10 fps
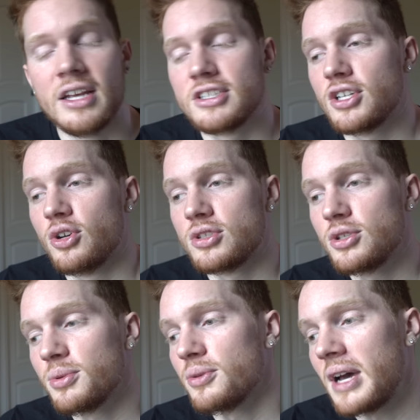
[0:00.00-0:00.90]
So
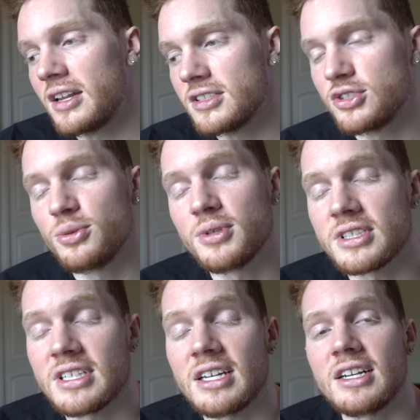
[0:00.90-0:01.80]
super
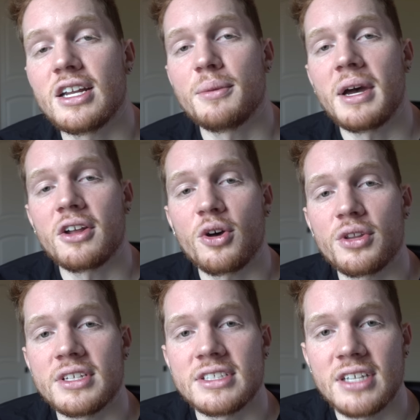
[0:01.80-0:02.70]
excited about all
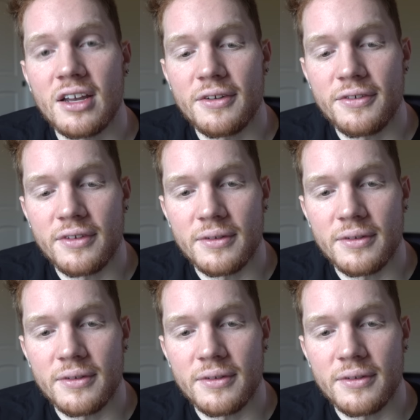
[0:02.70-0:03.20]
this stuff.